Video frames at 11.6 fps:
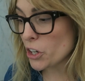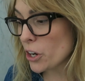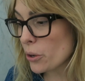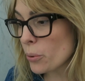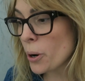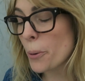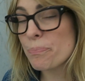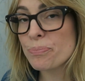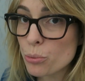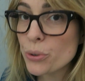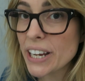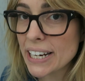You know what?
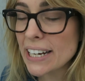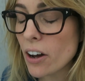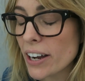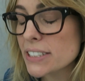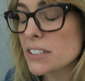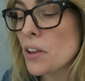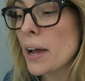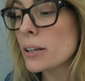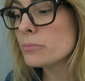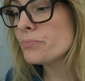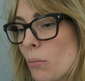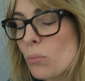I really liked
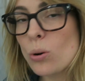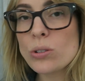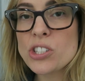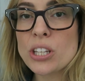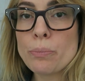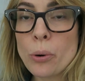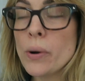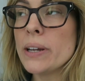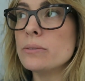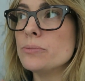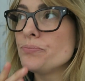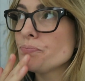that. And more to the
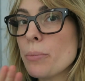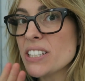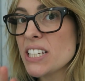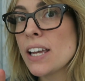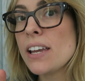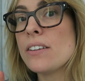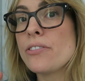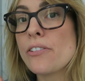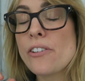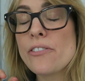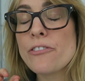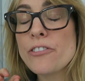point, my
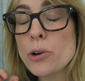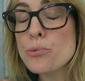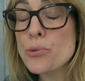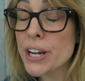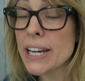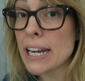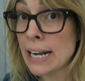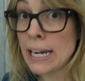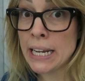teeth feel really